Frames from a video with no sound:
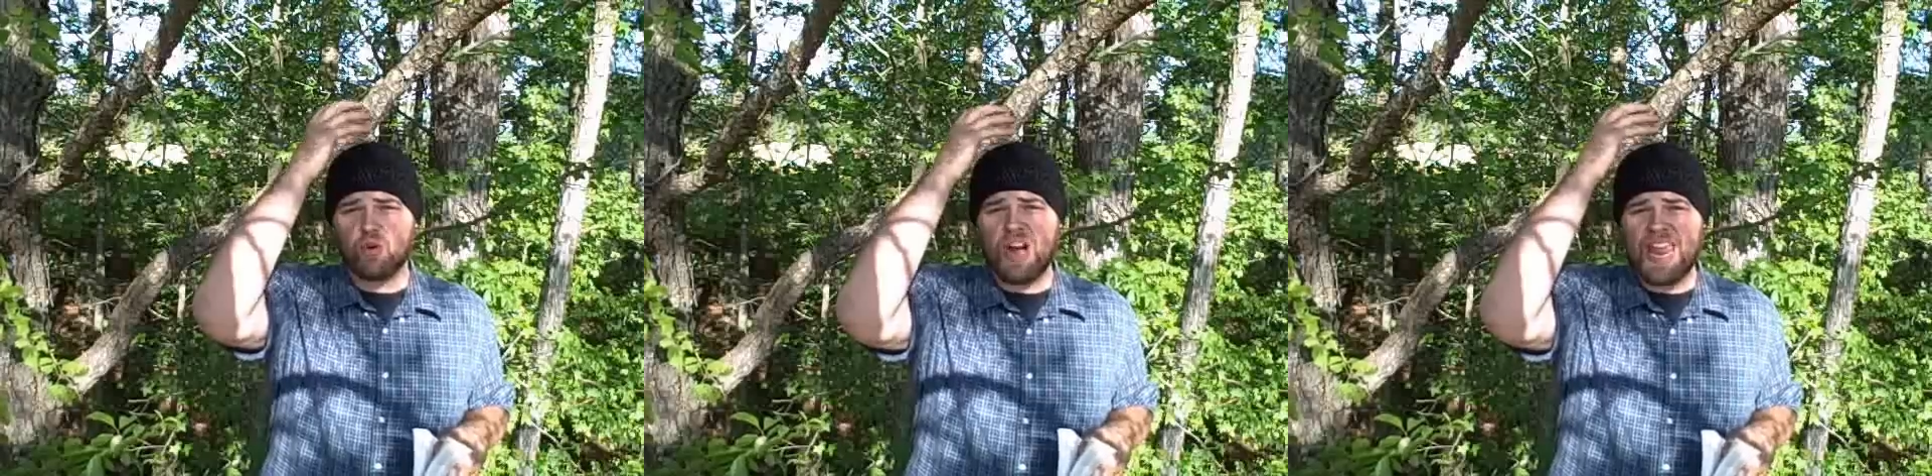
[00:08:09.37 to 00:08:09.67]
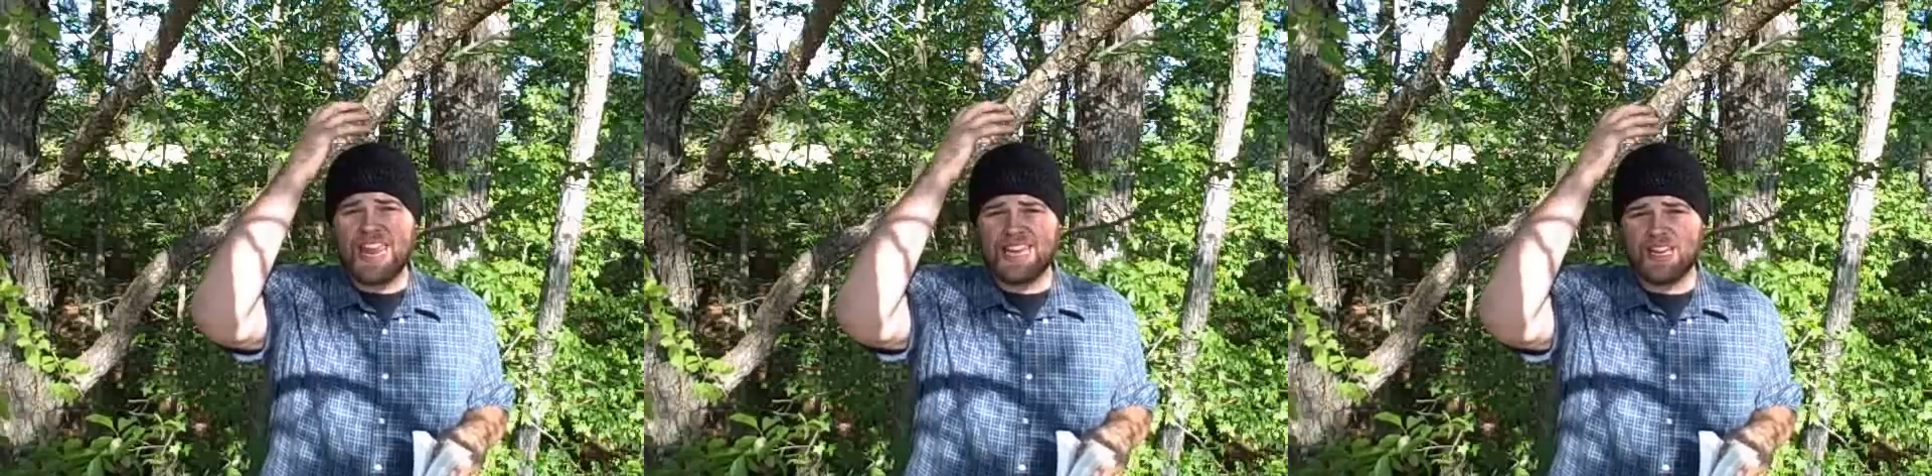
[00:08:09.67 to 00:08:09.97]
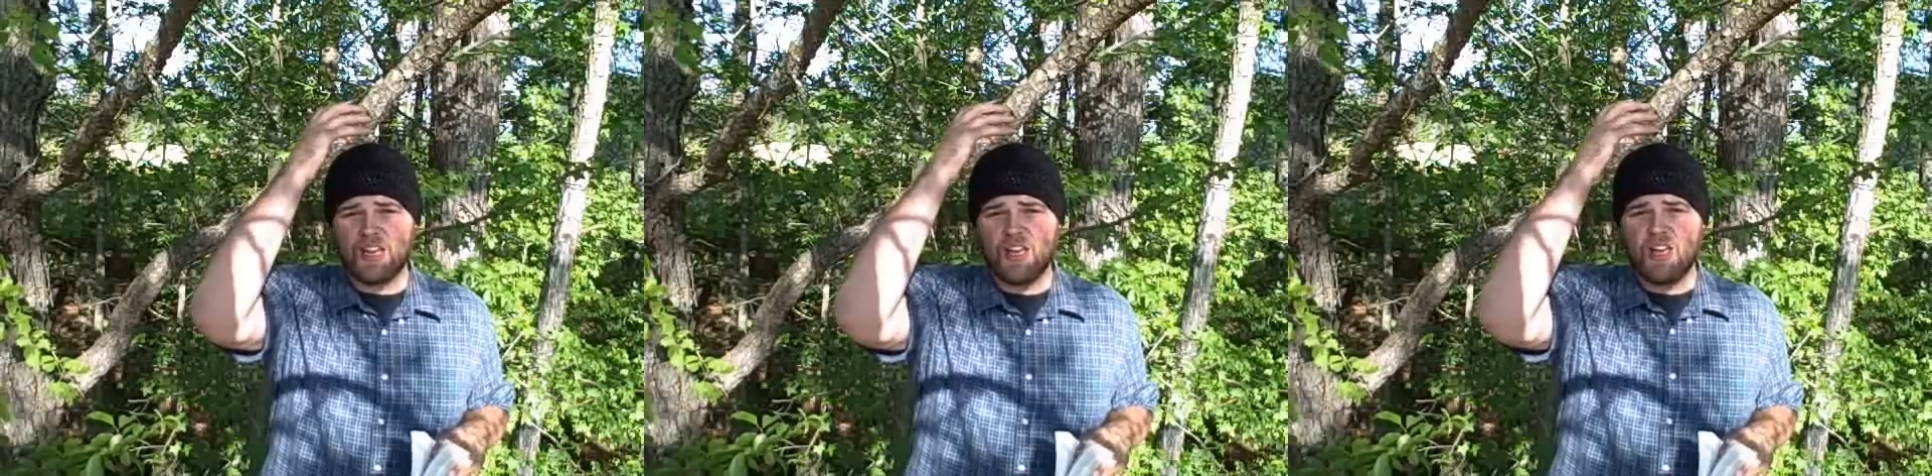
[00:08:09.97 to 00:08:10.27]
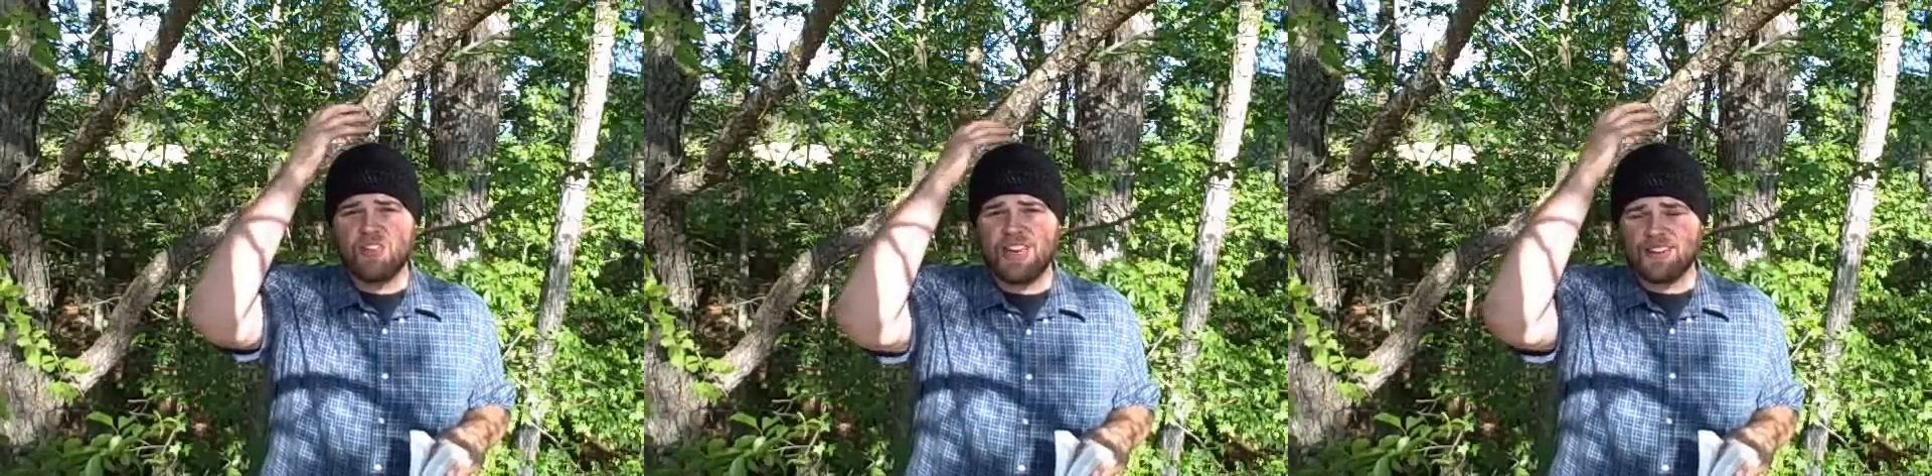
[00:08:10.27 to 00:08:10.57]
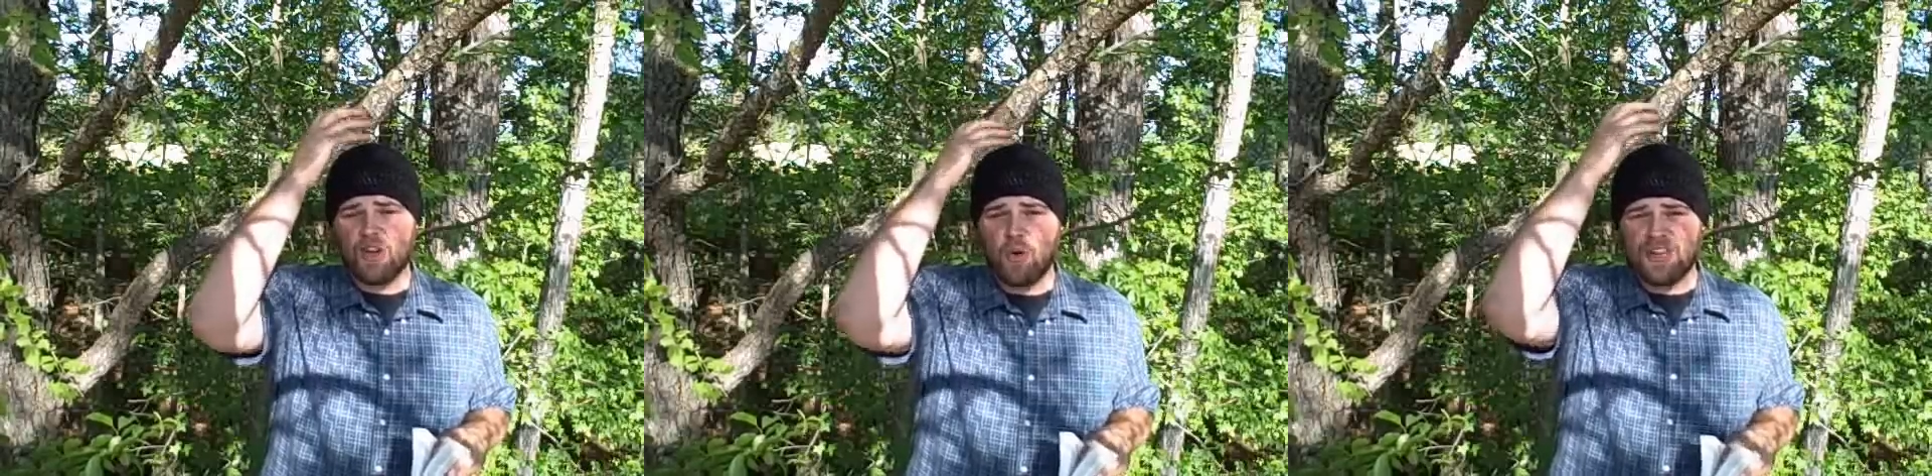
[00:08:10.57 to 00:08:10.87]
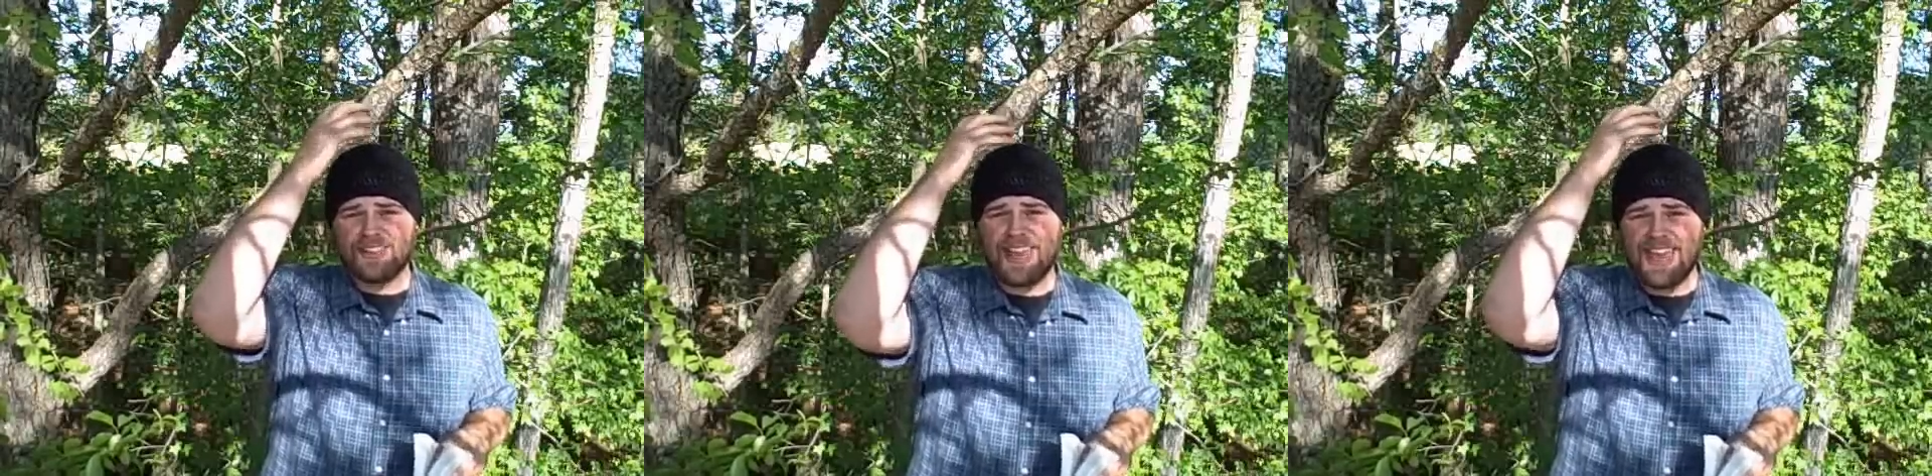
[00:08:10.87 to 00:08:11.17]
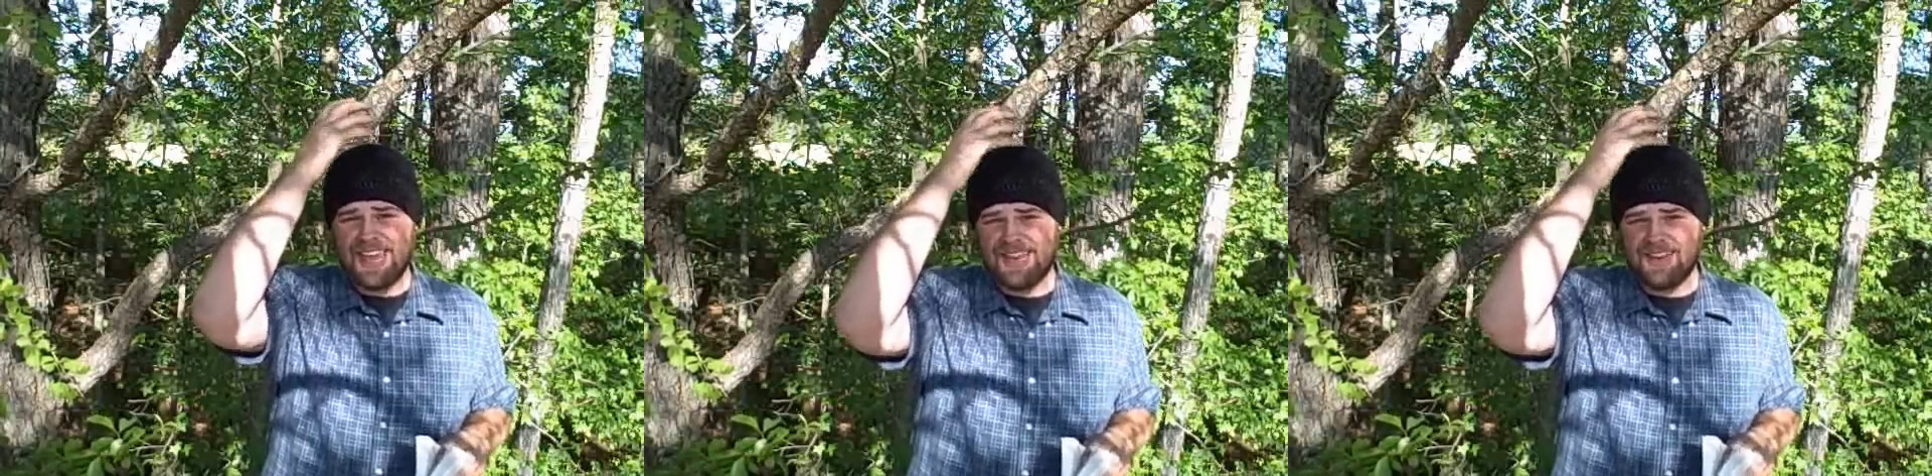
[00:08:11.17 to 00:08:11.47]
grain that is on its
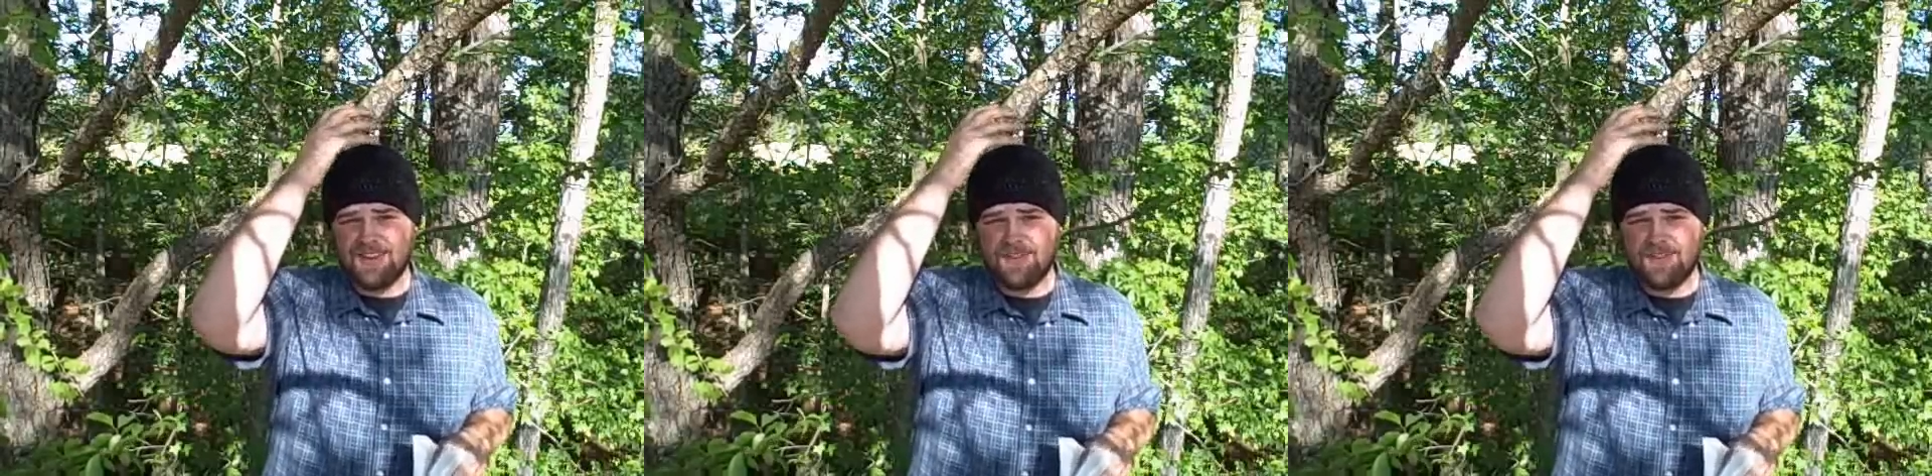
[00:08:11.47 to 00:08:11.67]
head,